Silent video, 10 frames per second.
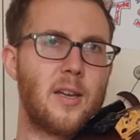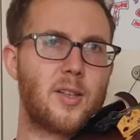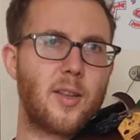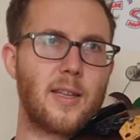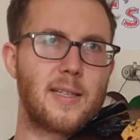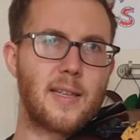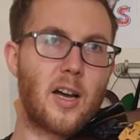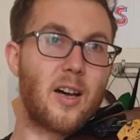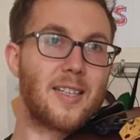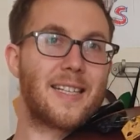So this is
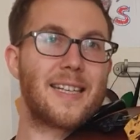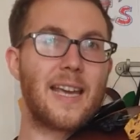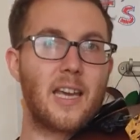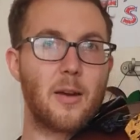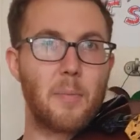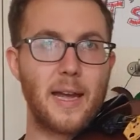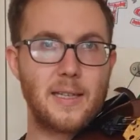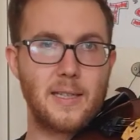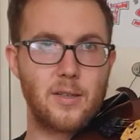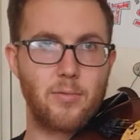our
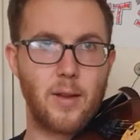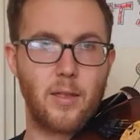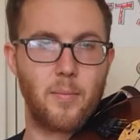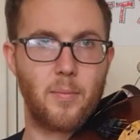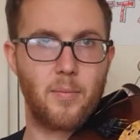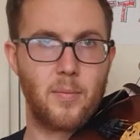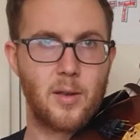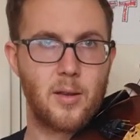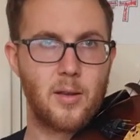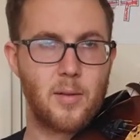syncopated rhythm
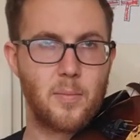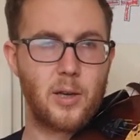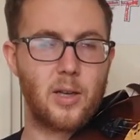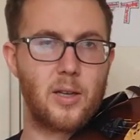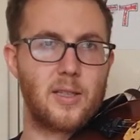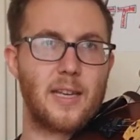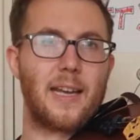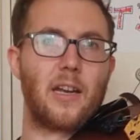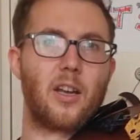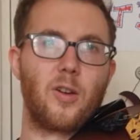because
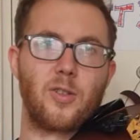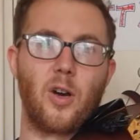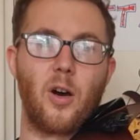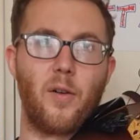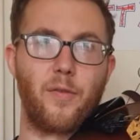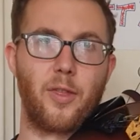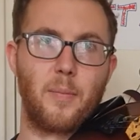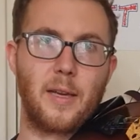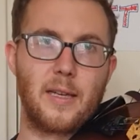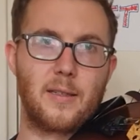it goes off the
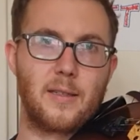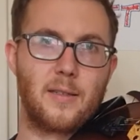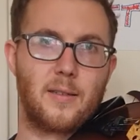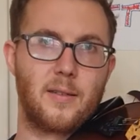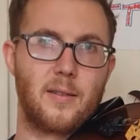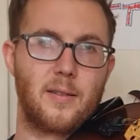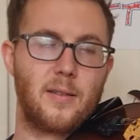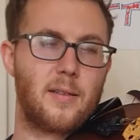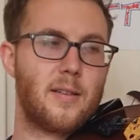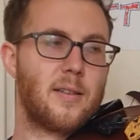beat.
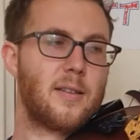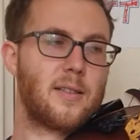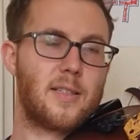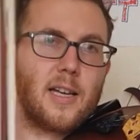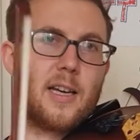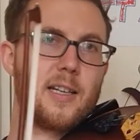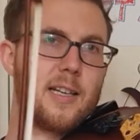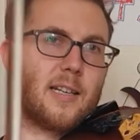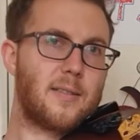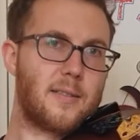Da
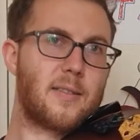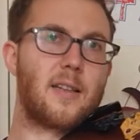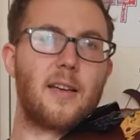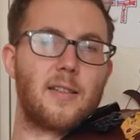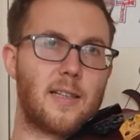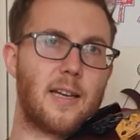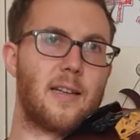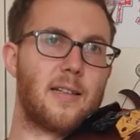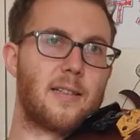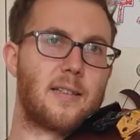da da da
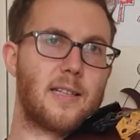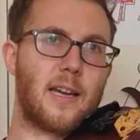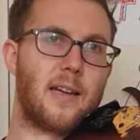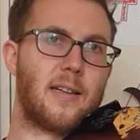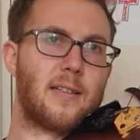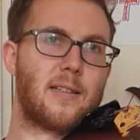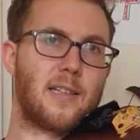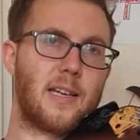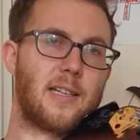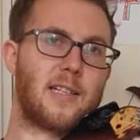da
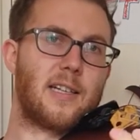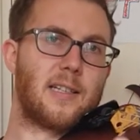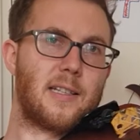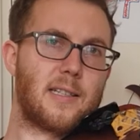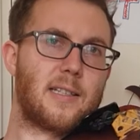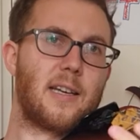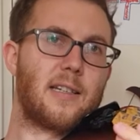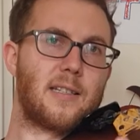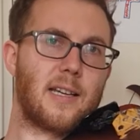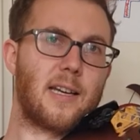da da da
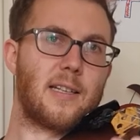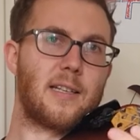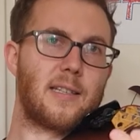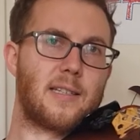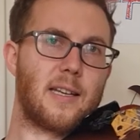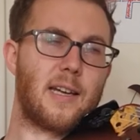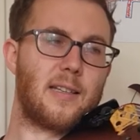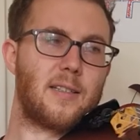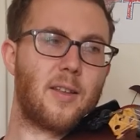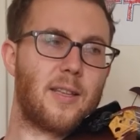da da.
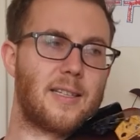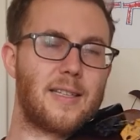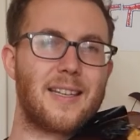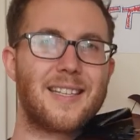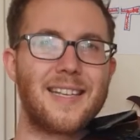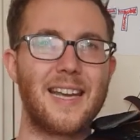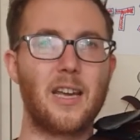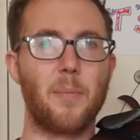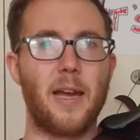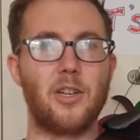So this is
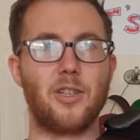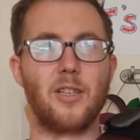syncopation.